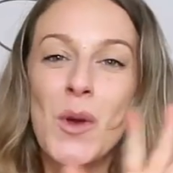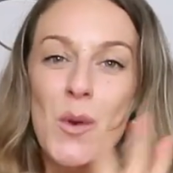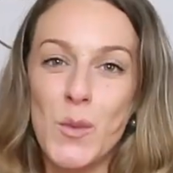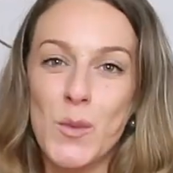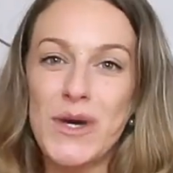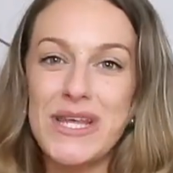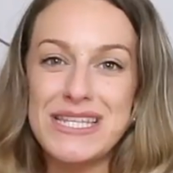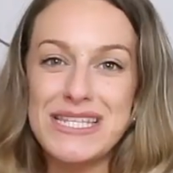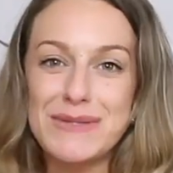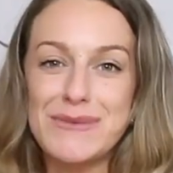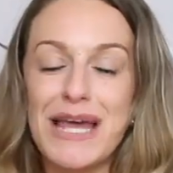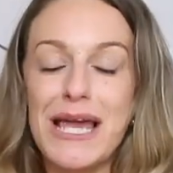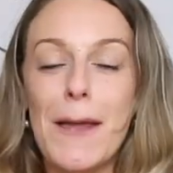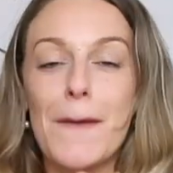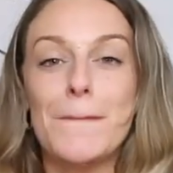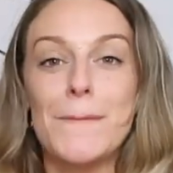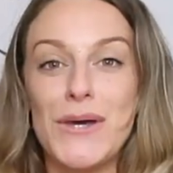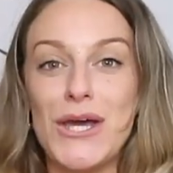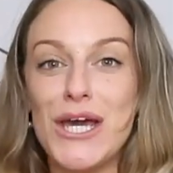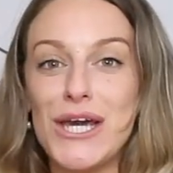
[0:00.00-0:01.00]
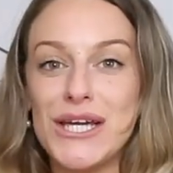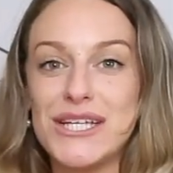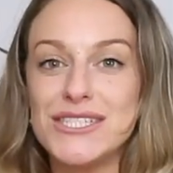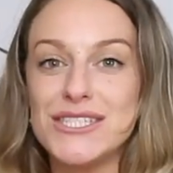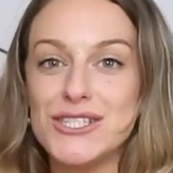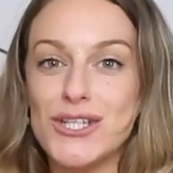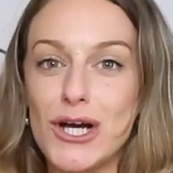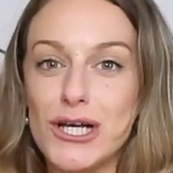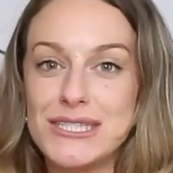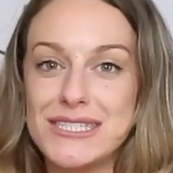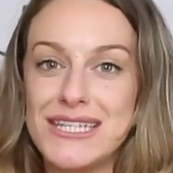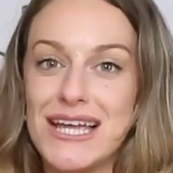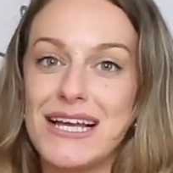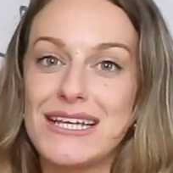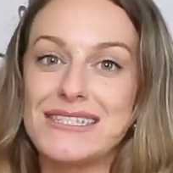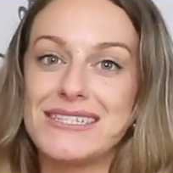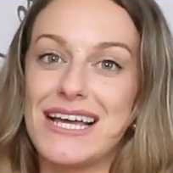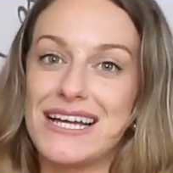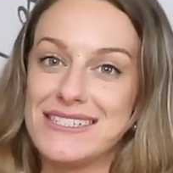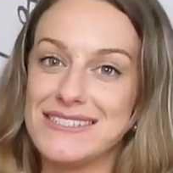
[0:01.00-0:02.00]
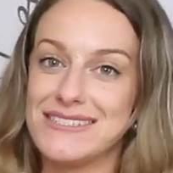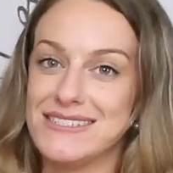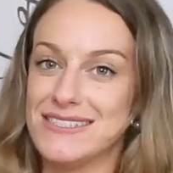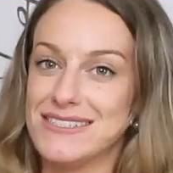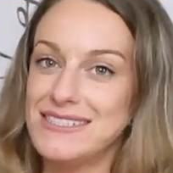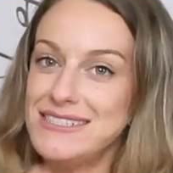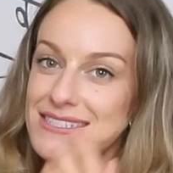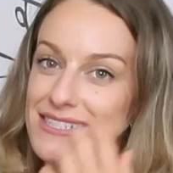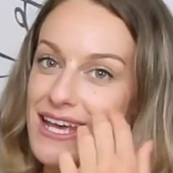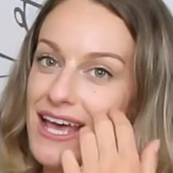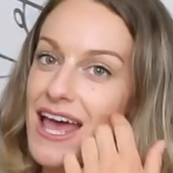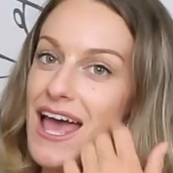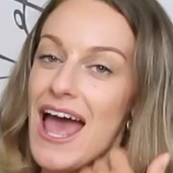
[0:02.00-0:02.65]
with some like Birkenstock style sandals,